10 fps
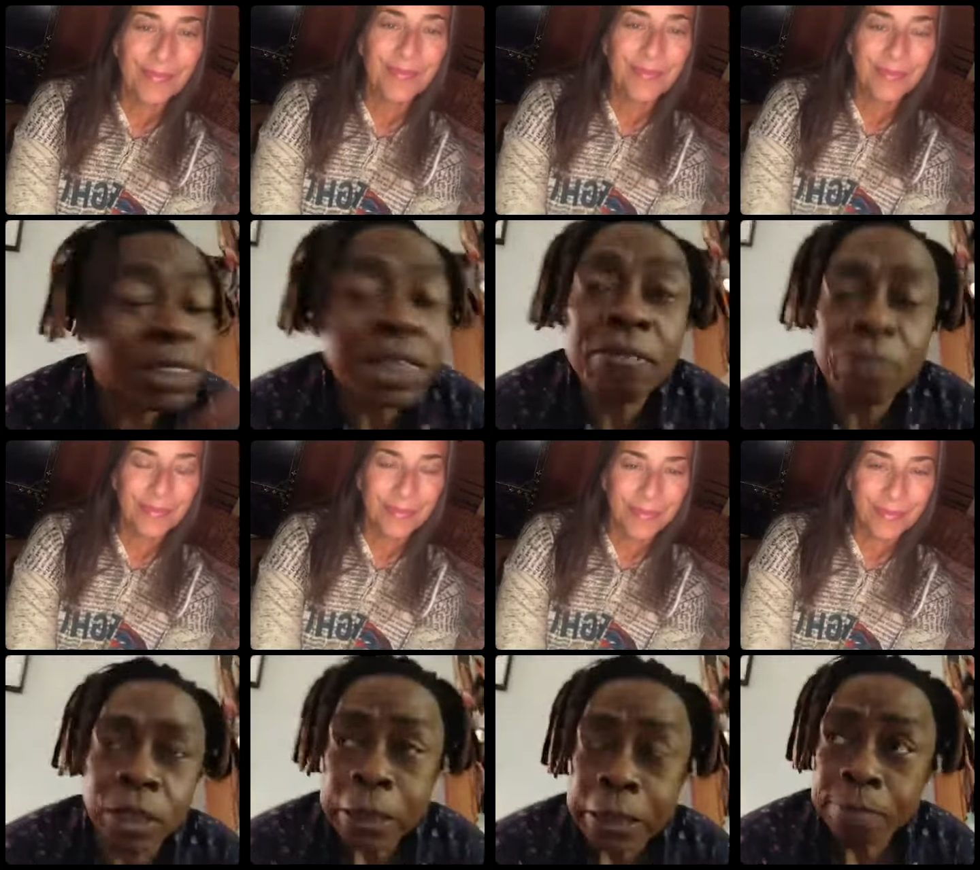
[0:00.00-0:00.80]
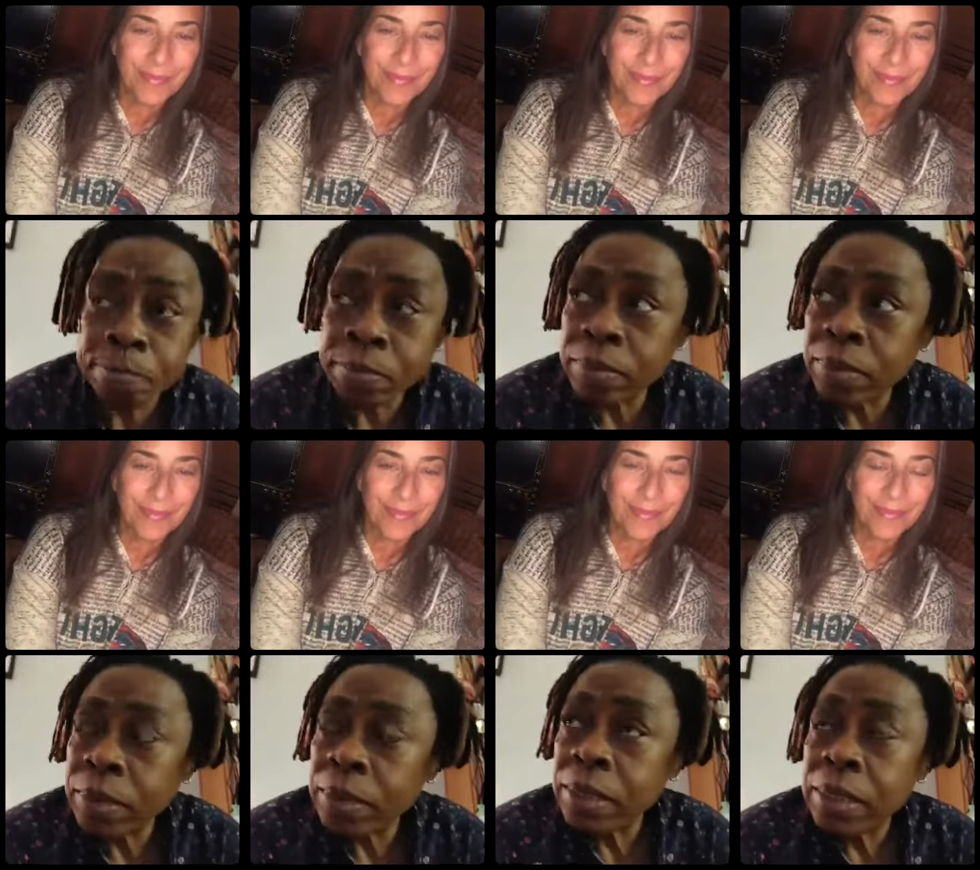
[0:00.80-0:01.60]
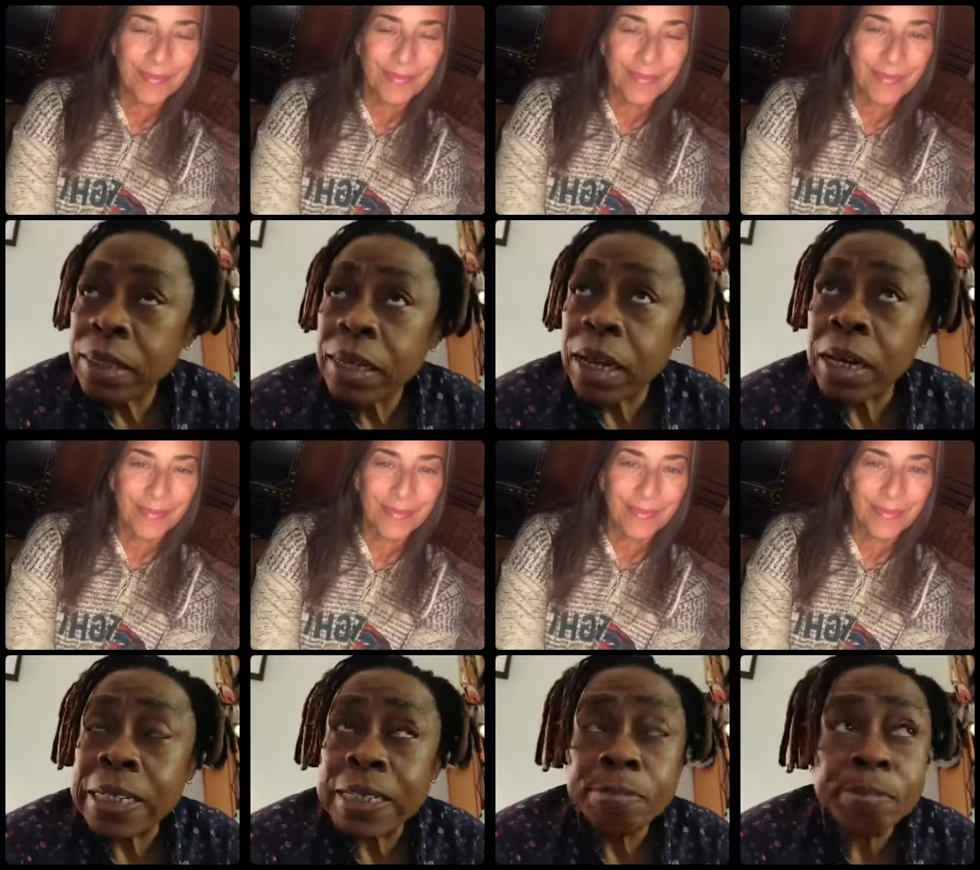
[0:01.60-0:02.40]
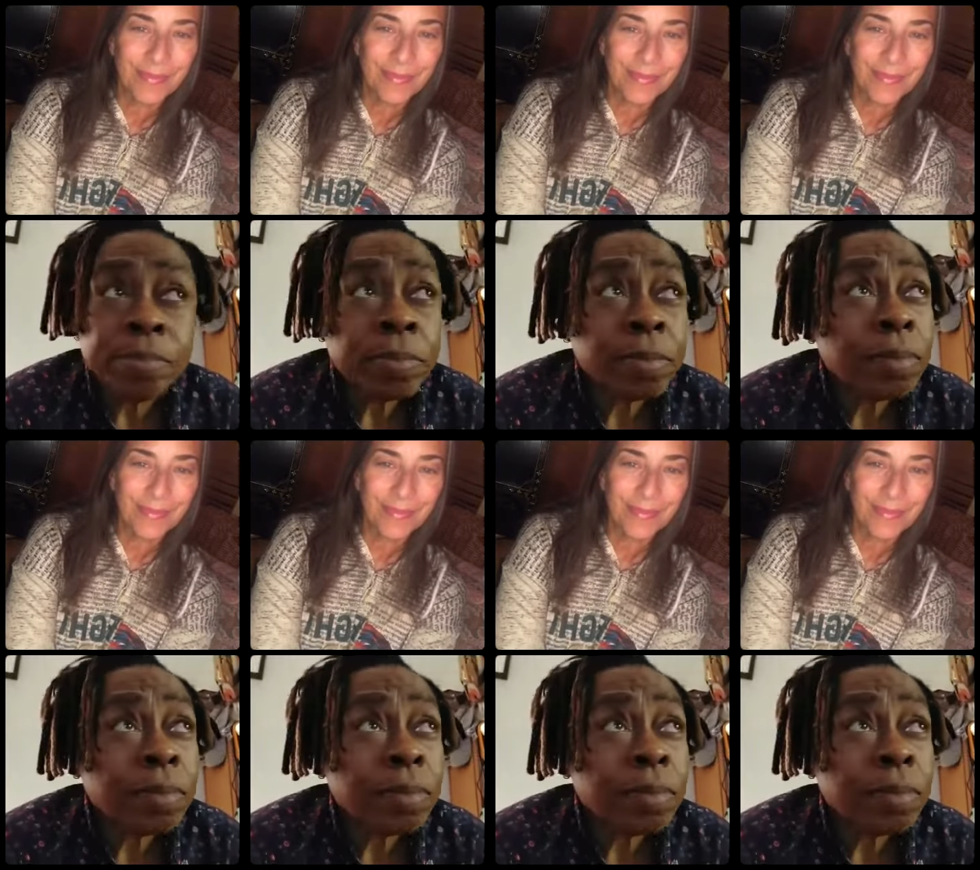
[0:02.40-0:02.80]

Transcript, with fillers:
Speaker 1: State Fullerton. Um,